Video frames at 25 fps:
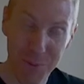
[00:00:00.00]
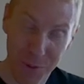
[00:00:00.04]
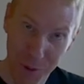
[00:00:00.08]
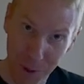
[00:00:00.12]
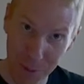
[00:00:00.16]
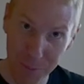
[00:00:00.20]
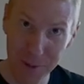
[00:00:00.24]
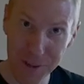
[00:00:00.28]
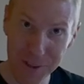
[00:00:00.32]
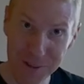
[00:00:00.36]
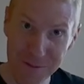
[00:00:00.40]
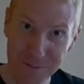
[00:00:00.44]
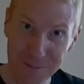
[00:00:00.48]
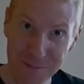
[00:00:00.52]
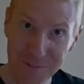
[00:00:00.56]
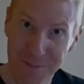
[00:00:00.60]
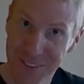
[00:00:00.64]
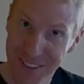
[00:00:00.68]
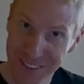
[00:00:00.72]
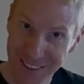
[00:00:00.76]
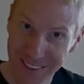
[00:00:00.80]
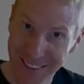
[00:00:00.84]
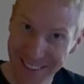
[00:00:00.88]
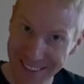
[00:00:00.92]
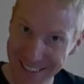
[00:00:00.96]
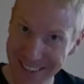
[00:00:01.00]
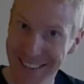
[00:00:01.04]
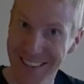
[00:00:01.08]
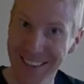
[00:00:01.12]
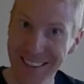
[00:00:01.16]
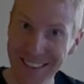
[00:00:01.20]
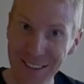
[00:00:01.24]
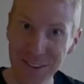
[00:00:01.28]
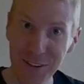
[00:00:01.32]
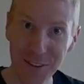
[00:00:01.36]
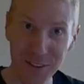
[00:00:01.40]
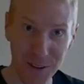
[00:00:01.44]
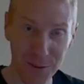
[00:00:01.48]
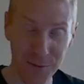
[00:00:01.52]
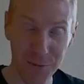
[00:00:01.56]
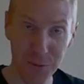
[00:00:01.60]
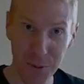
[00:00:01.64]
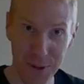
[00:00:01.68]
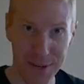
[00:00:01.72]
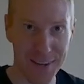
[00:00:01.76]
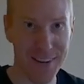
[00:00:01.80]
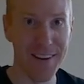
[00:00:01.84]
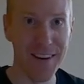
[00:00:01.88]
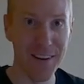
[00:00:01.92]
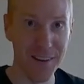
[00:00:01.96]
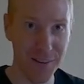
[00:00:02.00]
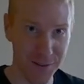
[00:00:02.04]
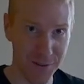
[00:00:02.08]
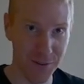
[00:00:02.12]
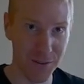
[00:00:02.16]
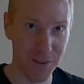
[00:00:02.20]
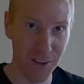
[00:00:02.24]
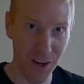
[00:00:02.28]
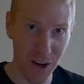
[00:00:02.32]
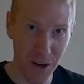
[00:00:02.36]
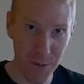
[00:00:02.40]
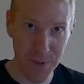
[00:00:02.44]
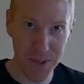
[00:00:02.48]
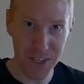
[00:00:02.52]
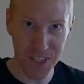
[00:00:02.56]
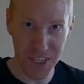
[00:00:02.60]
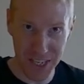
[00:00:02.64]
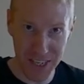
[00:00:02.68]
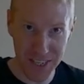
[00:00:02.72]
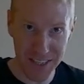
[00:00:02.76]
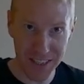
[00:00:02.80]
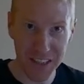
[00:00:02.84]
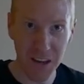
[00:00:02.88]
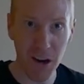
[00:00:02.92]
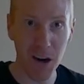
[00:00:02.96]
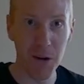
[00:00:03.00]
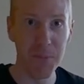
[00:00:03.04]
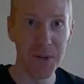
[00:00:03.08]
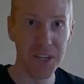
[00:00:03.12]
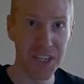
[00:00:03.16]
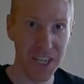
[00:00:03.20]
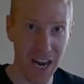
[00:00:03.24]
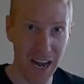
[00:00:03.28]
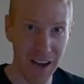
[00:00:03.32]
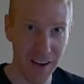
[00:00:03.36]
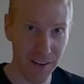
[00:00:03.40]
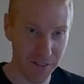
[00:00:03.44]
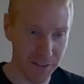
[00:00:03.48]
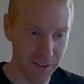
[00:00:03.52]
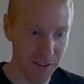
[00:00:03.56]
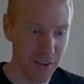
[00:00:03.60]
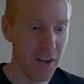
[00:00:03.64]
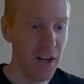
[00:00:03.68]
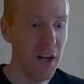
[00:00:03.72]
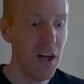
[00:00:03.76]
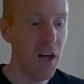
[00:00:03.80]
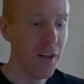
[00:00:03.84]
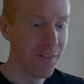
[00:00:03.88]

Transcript: problems in the software here. So garbage in, garbage out.